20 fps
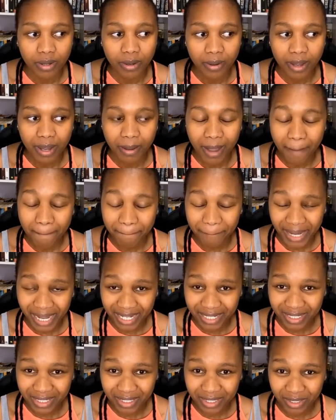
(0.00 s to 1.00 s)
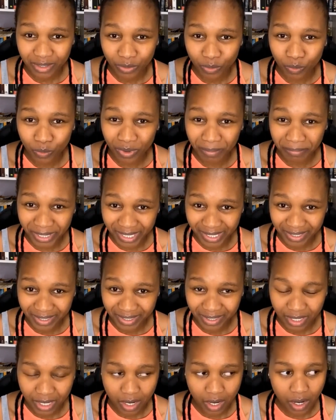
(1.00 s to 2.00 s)
But women
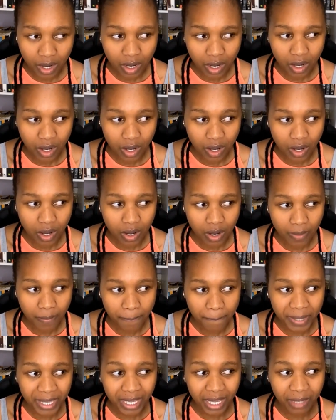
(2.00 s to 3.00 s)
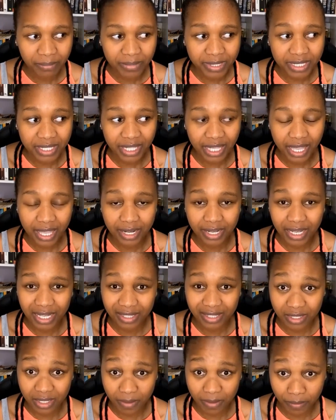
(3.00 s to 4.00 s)
become scared at
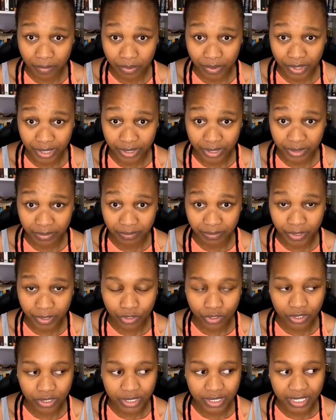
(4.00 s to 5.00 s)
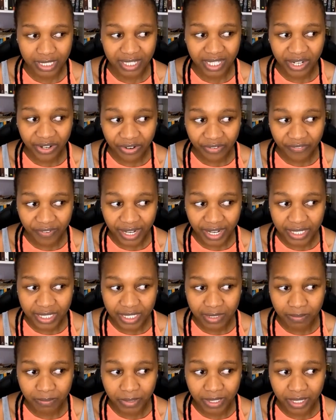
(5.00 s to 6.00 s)
some point because the sacrifice
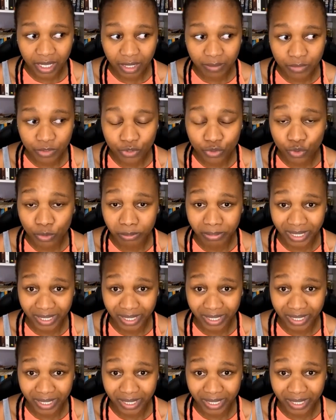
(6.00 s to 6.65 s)
becomes too big.